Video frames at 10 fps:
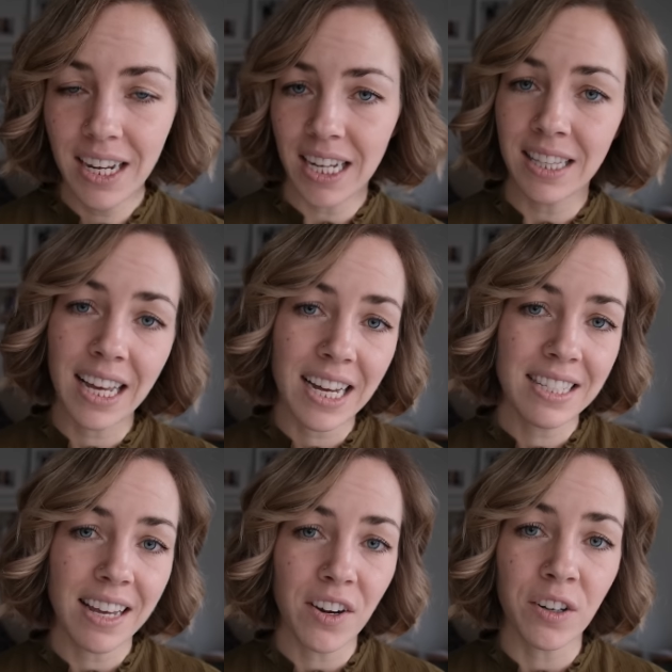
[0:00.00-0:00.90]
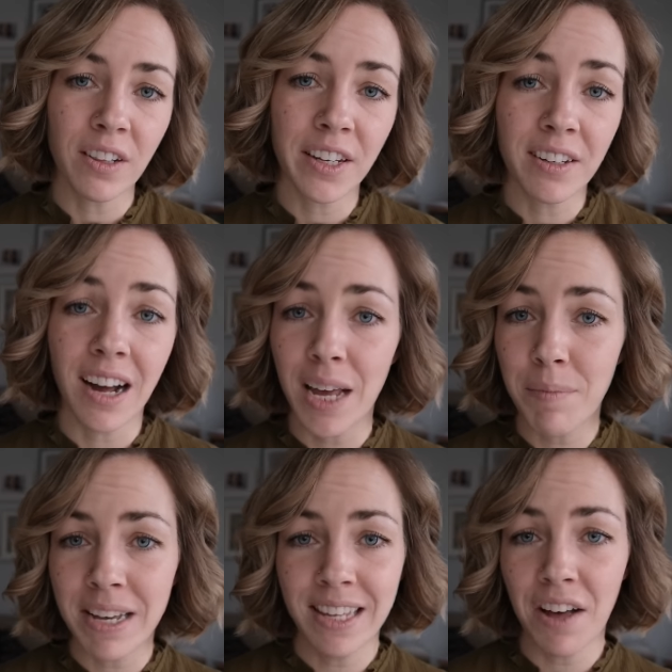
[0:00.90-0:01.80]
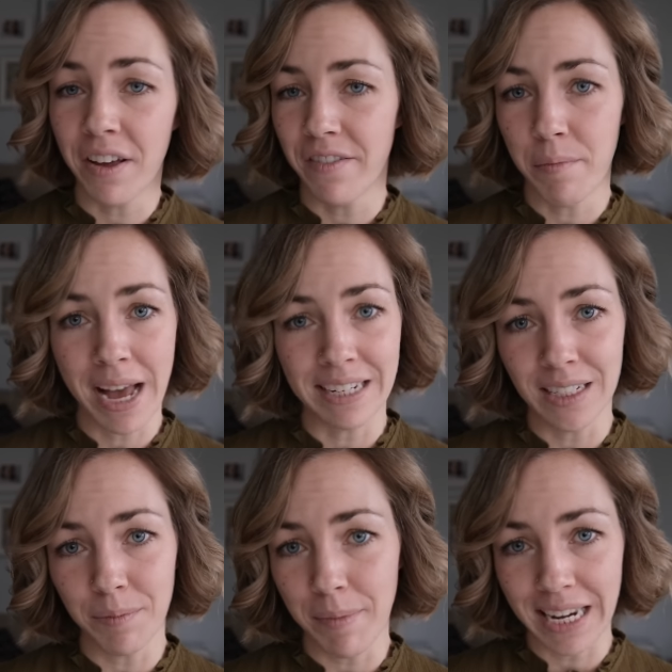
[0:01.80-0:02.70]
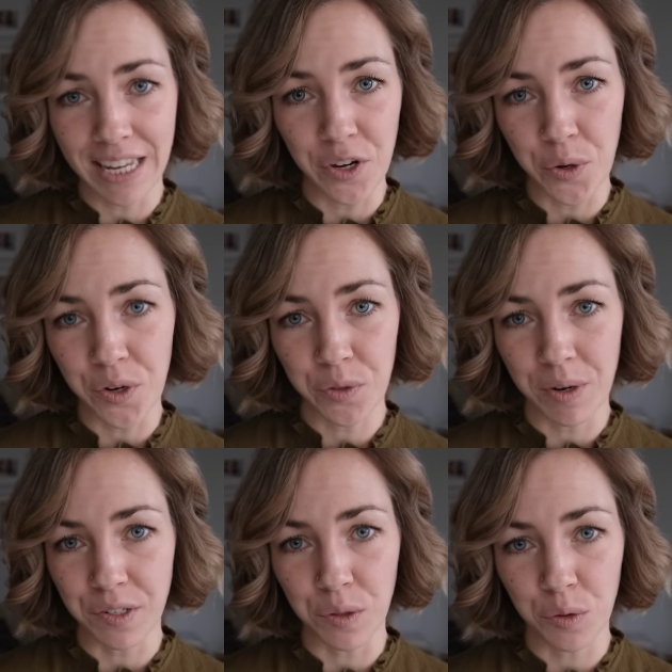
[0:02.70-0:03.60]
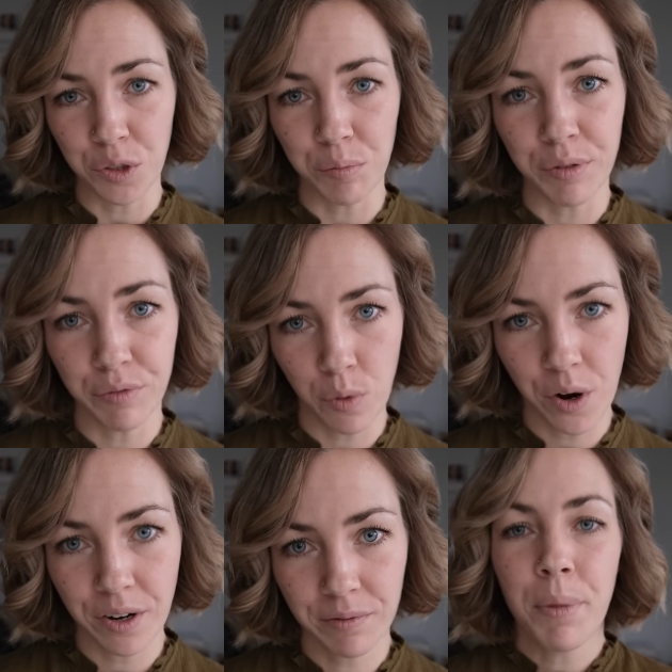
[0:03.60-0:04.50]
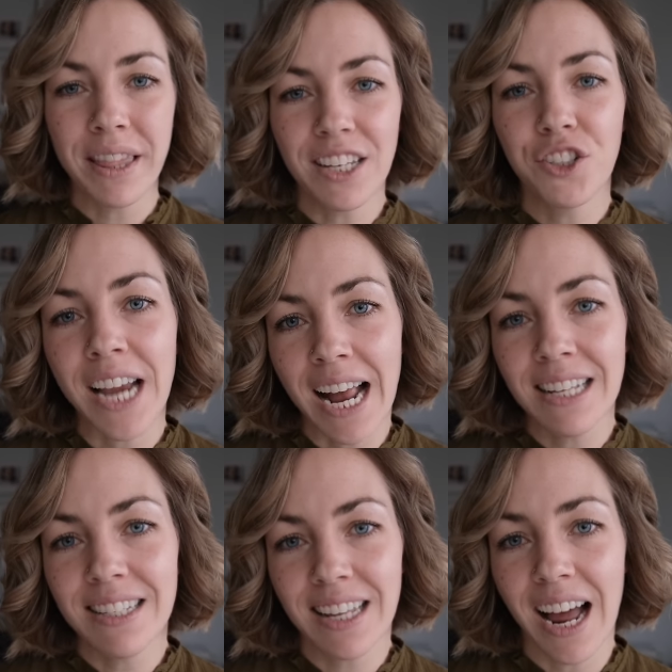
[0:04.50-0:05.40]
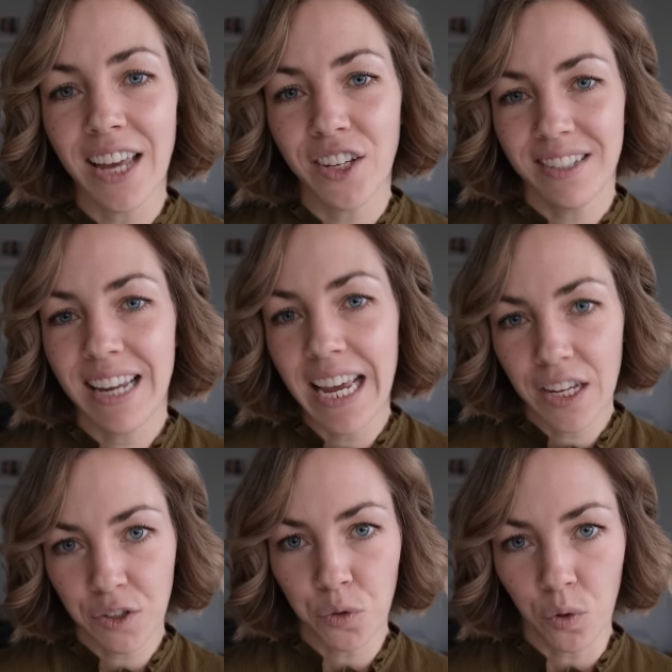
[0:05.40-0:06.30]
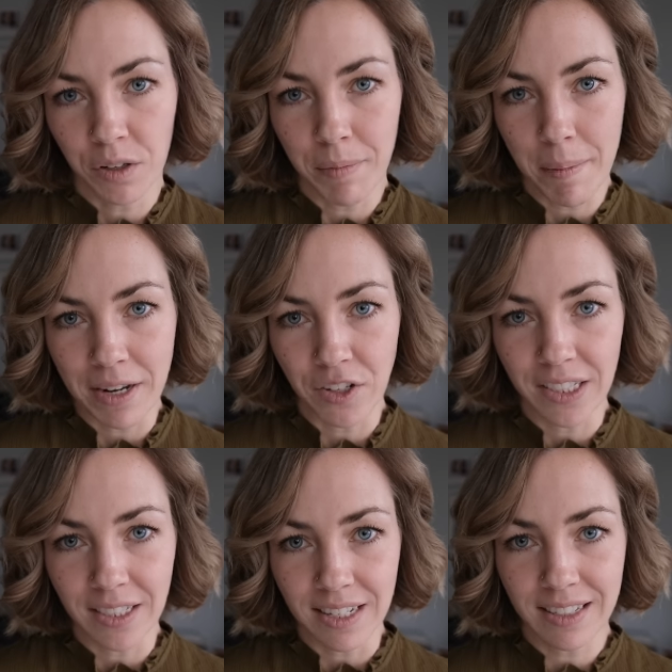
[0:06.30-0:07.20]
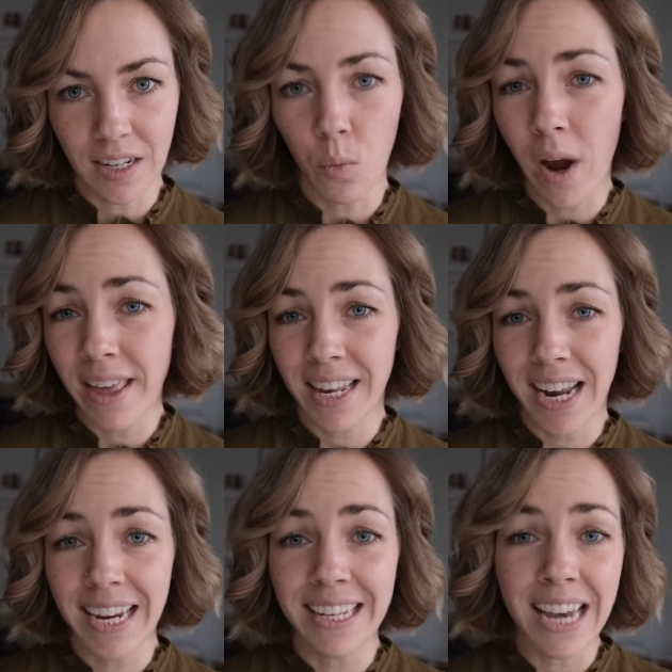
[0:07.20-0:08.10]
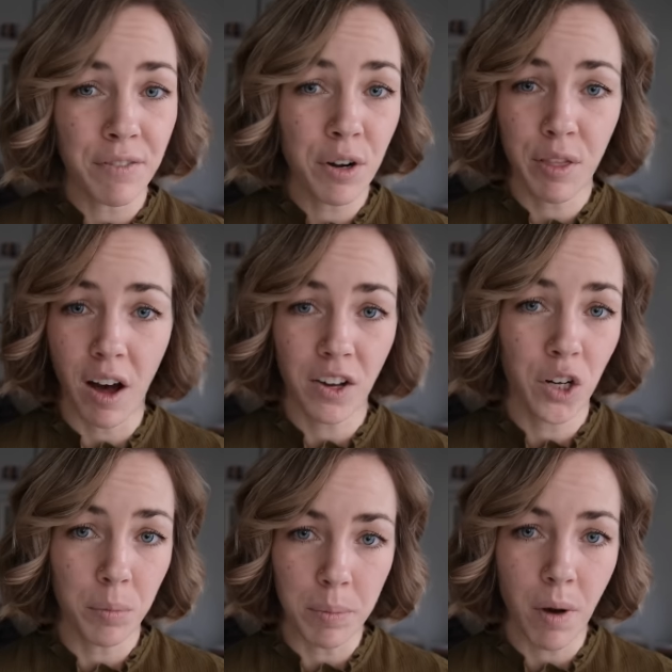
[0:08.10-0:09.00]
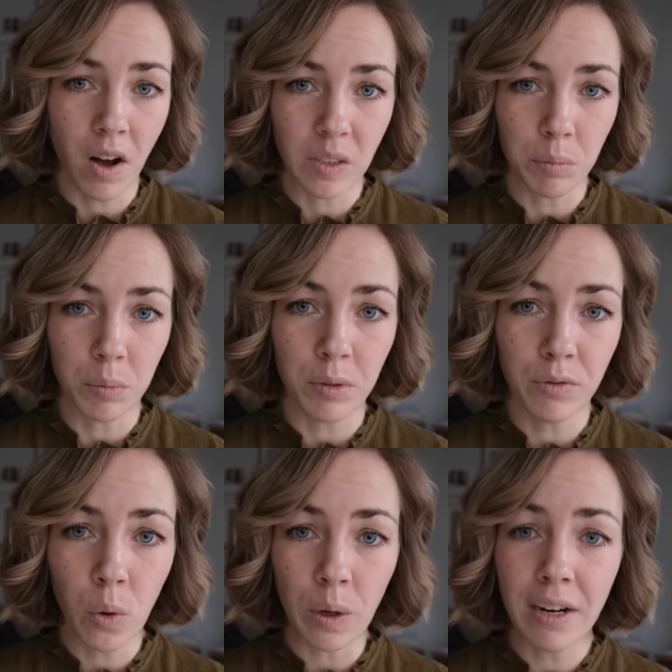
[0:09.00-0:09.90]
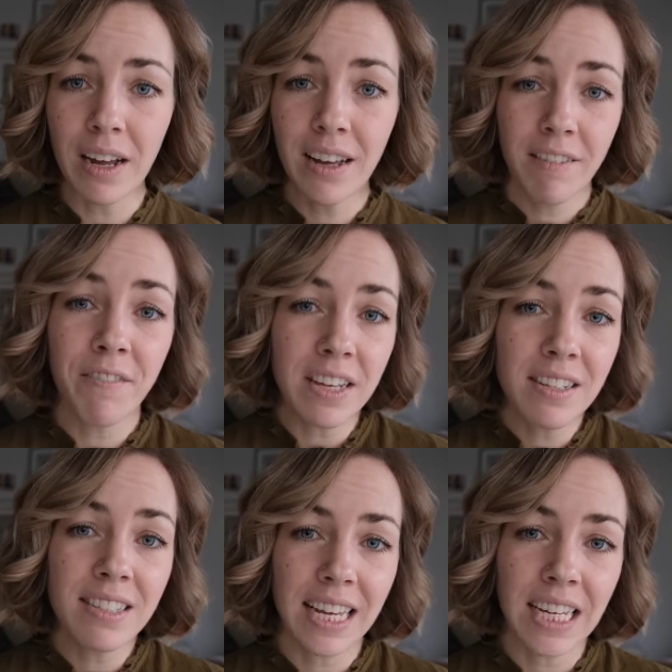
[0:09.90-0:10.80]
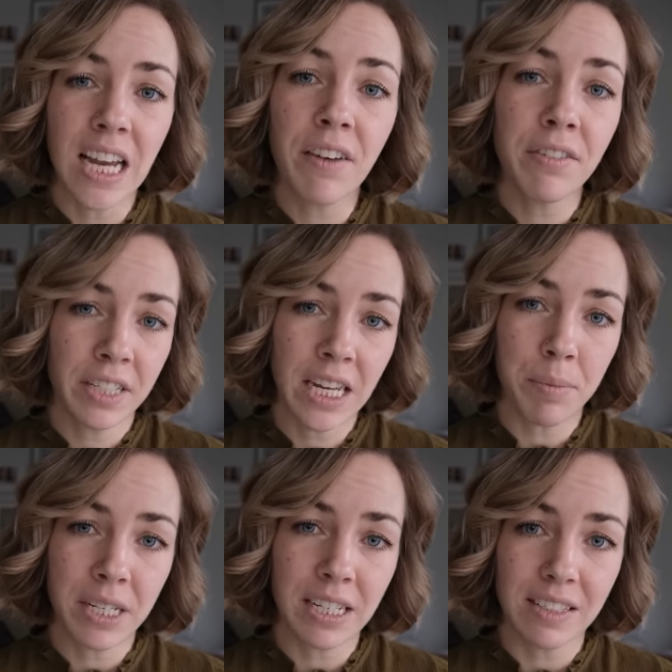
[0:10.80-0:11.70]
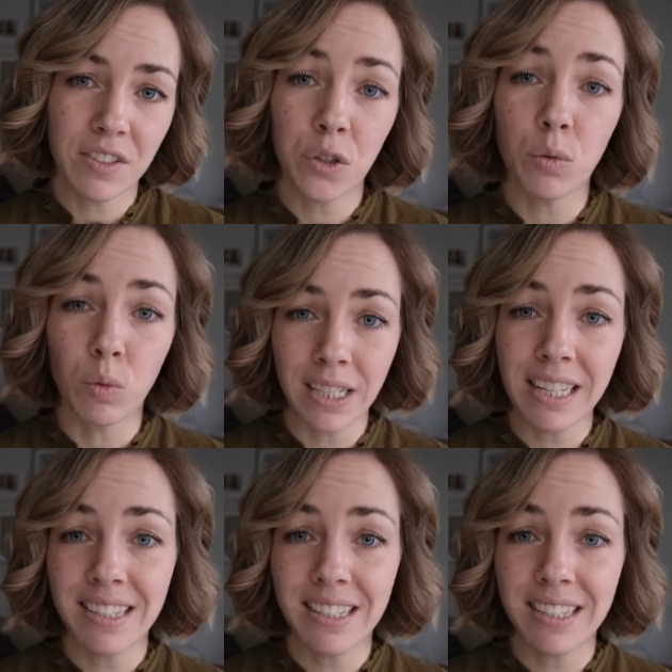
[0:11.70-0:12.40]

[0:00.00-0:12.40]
And like I said earlier, I myself have abandoned many a new year's resolution before. But the chance that I could take control of my mental illness in a way that I never thought could be possible before feels like enough of an impetus to really